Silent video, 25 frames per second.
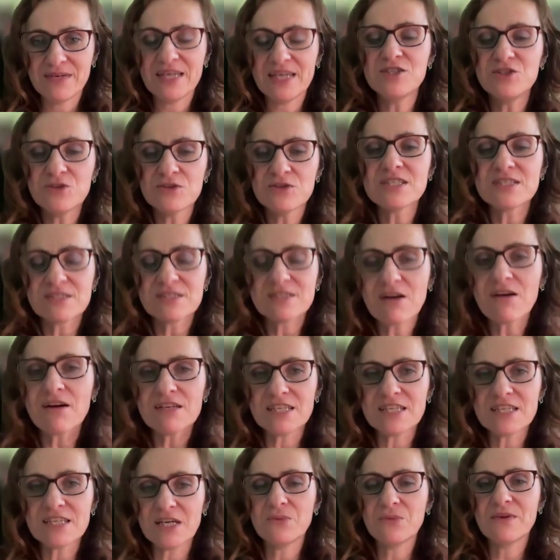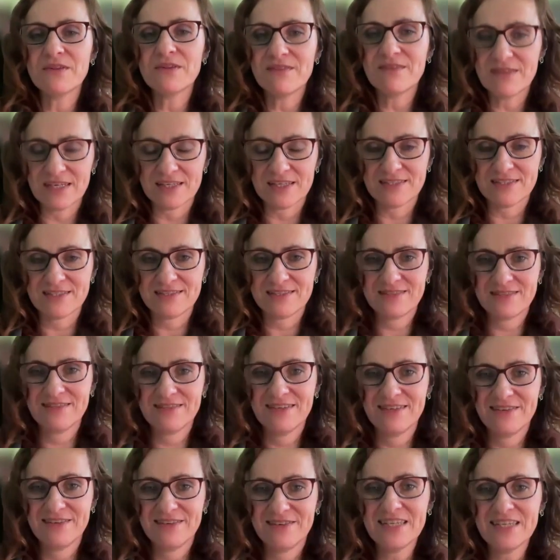and you're starting with this,
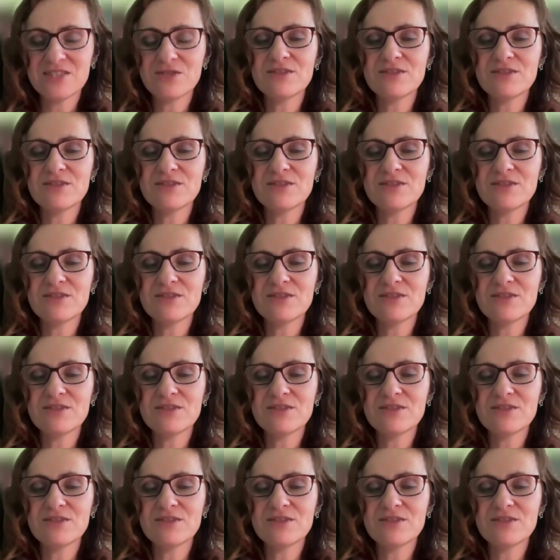okay?